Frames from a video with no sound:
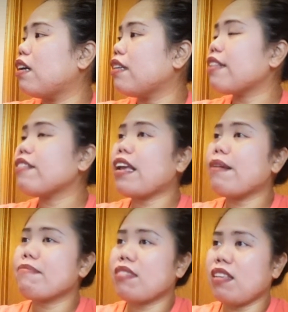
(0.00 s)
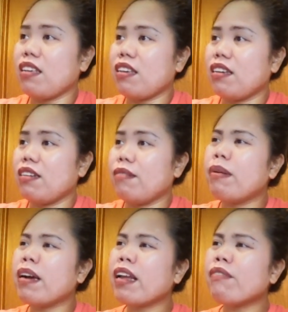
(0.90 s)
not empty,
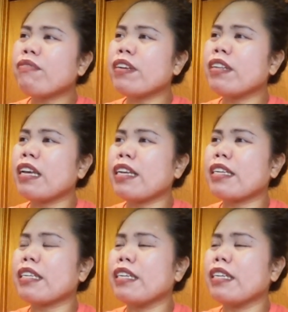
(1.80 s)
but I feel like